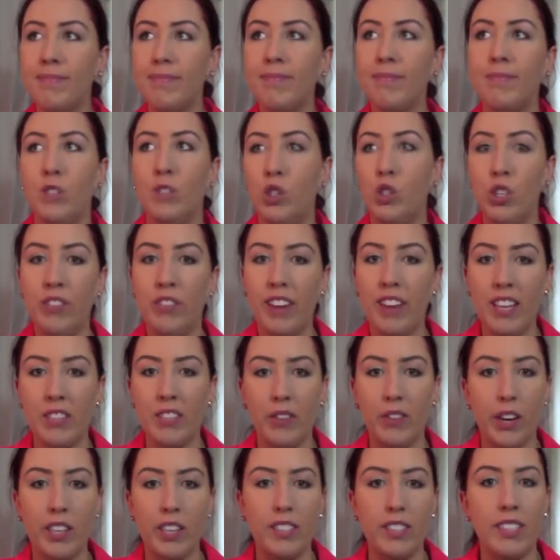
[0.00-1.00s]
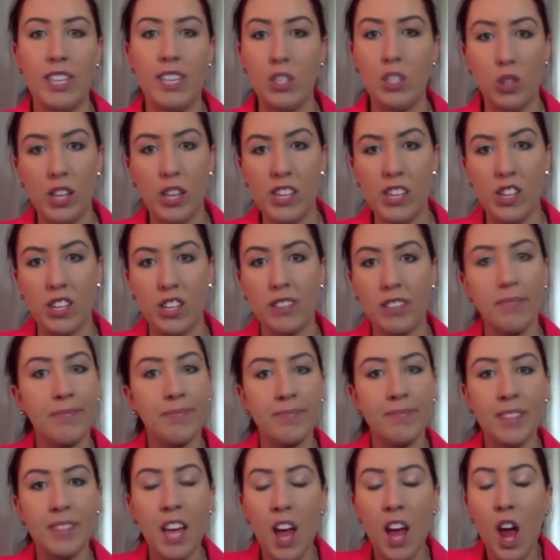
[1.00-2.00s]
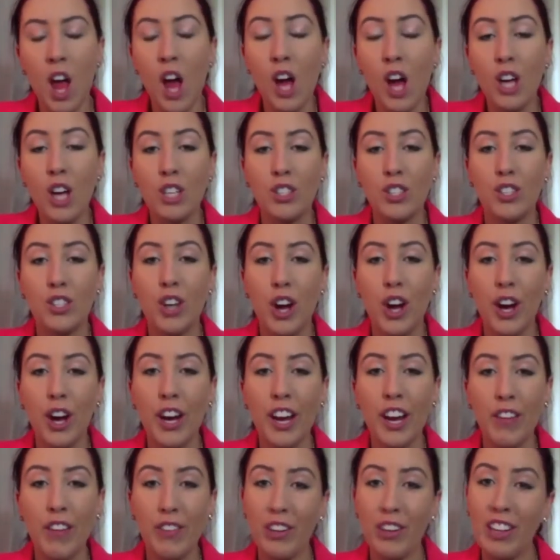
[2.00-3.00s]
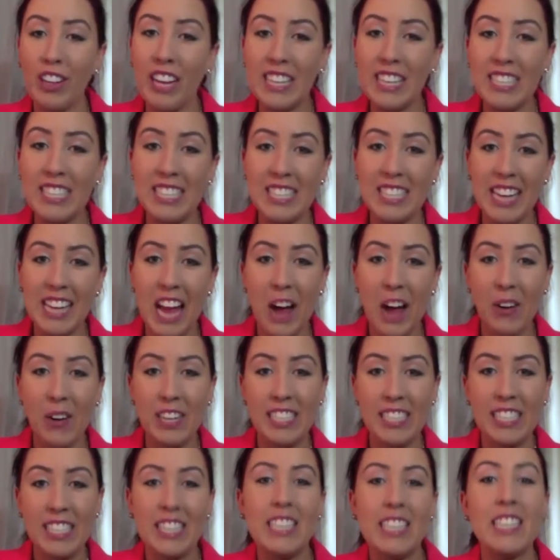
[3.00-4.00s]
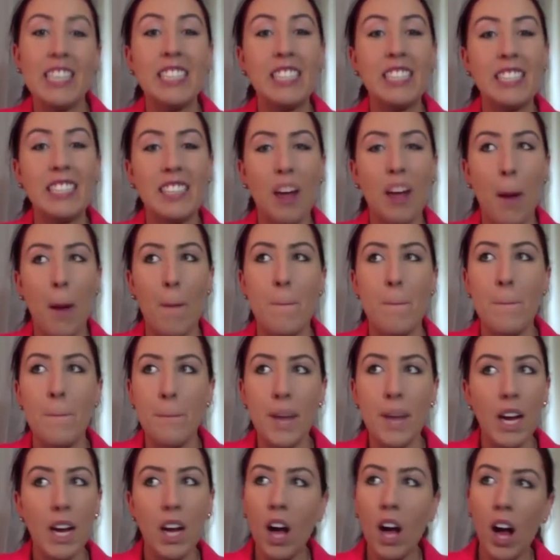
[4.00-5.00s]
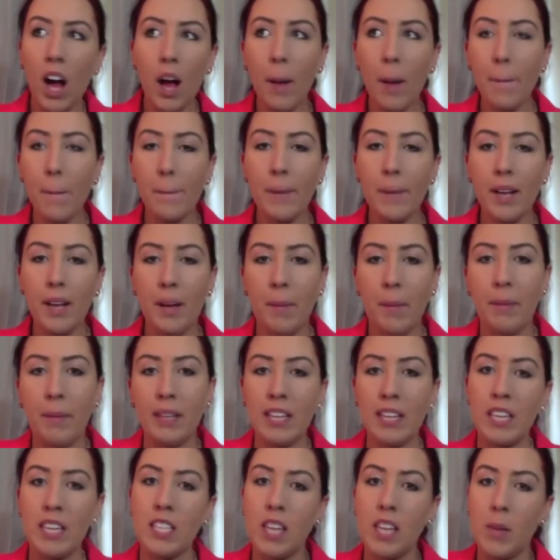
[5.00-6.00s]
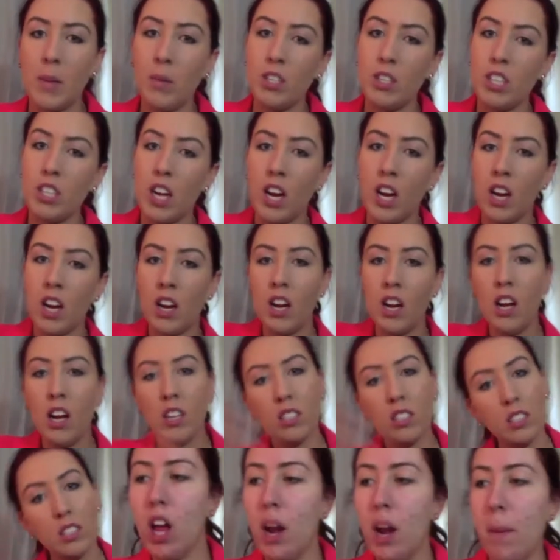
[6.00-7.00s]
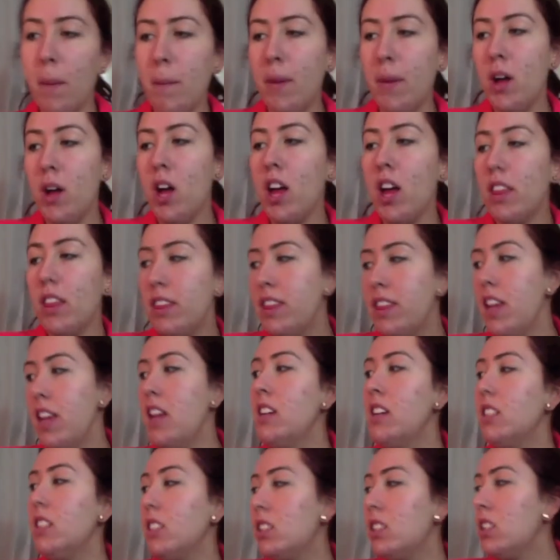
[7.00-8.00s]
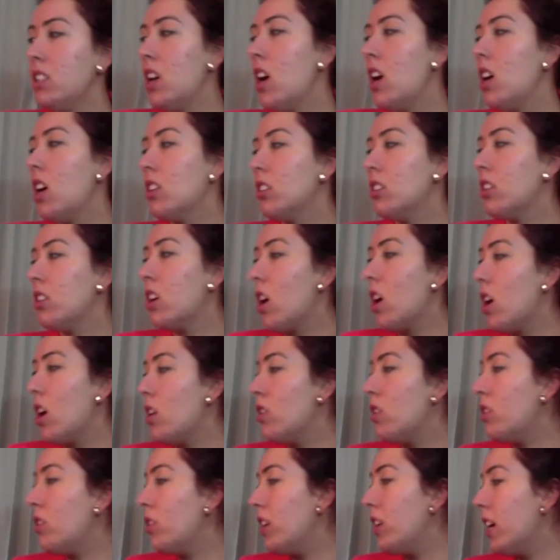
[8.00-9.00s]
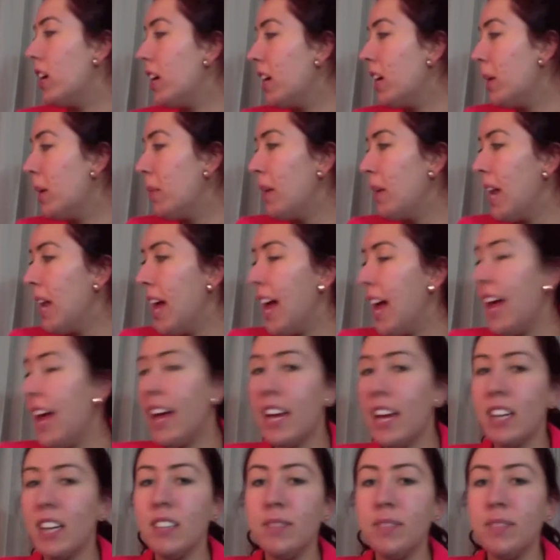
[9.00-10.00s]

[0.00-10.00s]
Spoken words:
Do face first, that's all I do. So if you'd like to see how I did this makeup, please keep watching. Put this song on replay.